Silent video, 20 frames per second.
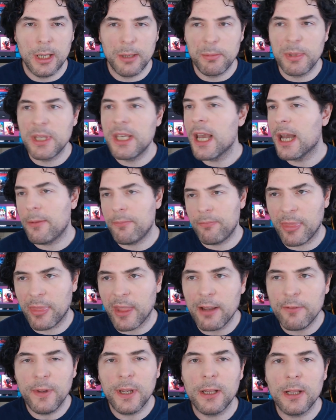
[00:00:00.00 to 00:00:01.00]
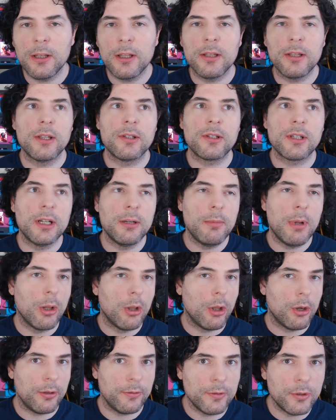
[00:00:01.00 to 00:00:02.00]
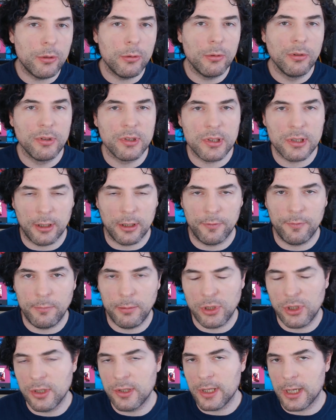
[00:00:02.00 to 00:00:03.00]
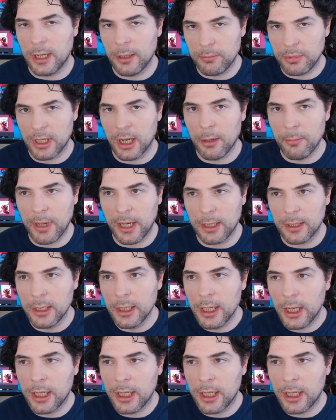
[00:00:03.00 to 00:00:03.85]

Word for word: But yeah, think that there's going to be a lot of cool stuff which is upcoming,